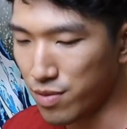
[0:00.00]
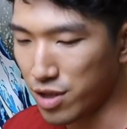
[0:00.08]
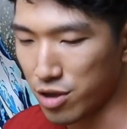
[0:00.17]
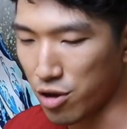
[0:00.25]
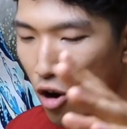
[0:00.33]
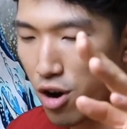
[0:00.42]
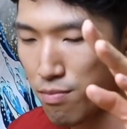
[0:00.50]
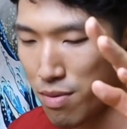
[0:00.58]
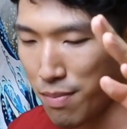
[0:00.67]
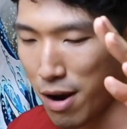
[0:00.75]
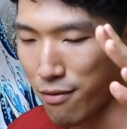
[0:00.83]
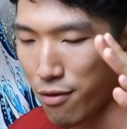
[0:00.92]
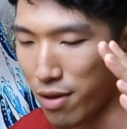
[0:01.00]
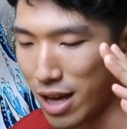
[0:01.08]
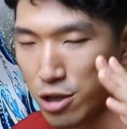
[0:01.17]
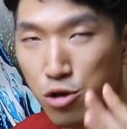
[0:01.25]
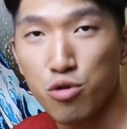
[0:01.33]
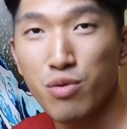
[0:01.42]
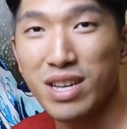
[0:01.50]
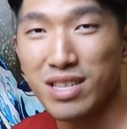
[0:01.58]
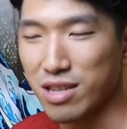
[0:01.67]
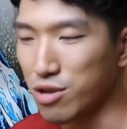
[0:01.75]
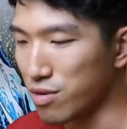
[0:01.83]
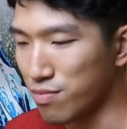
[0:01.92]
start preparing for like two weeks
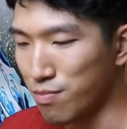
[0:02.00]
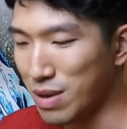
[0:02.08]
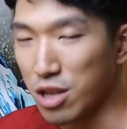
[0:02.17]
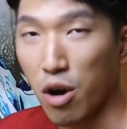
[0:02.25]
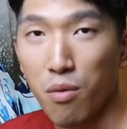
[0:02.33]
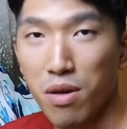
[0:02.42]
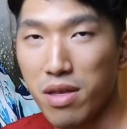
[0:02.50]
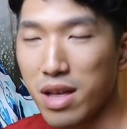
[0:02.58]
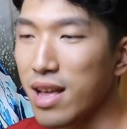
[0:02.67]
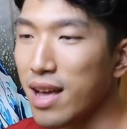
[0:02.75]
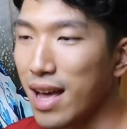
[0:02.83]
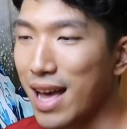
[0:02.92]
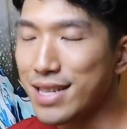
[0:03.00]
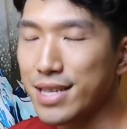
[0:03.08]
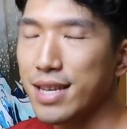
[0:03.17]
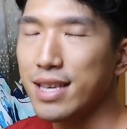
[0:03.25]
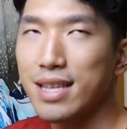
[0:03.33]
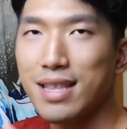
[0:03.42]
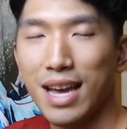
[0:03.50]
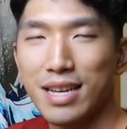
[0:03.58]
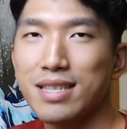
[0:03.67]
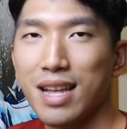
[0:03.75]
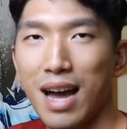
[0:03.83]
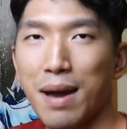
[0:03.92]
and just be done with it. SAT
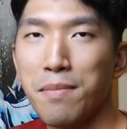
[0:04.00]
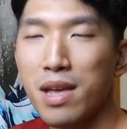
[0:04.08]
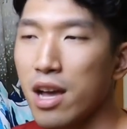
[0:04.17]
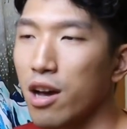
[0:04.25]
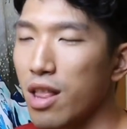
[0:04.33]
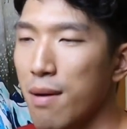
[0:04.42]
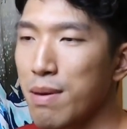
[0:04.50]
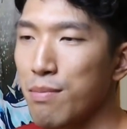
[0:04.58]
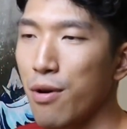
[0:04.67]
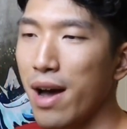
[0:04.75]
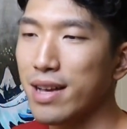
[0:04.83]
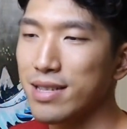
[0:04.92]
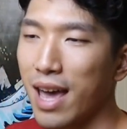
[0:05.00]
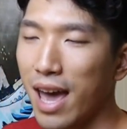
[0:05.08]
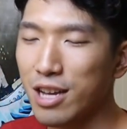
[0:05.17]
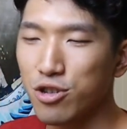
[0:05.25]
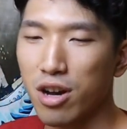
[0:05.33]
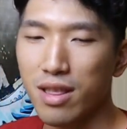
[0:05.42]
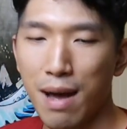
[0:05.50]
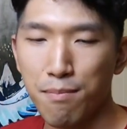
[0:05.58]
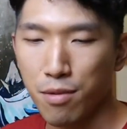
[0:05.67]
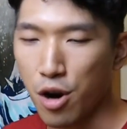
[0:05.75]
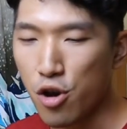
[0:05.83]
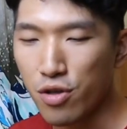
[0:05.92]
takes time. A lot of people ask, "Hey John,
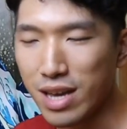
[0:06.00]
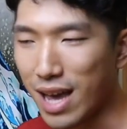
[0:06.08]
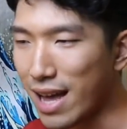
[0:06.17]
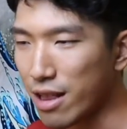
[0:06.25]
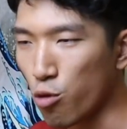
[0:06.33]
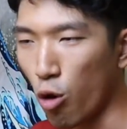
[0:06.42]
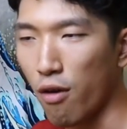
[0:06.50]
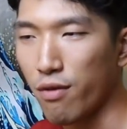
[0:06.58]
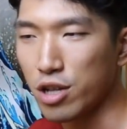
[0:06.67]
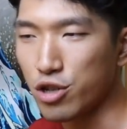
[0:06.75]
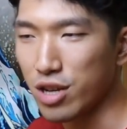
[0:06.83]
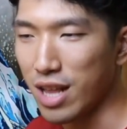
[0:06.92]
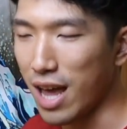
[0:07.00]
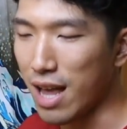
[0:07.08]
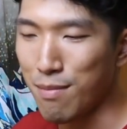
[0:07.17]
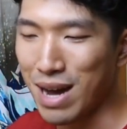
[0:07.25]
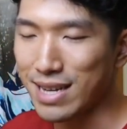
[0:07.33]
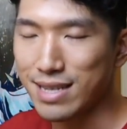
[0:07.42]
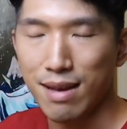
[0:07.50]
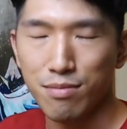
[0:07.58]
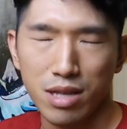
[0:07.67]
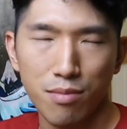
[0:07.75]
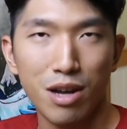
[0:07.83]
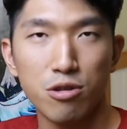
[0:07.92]
I'm currently at 1200 and my
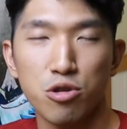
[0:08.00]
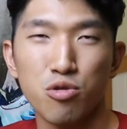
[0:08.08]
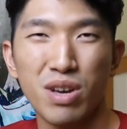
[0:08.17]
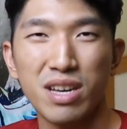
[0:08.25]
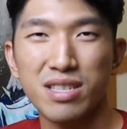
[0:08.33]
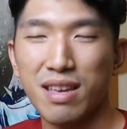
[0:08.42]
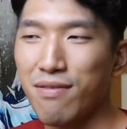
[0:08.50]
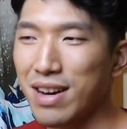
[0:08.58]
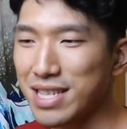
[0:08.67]
exam's in about 2 weeks. If I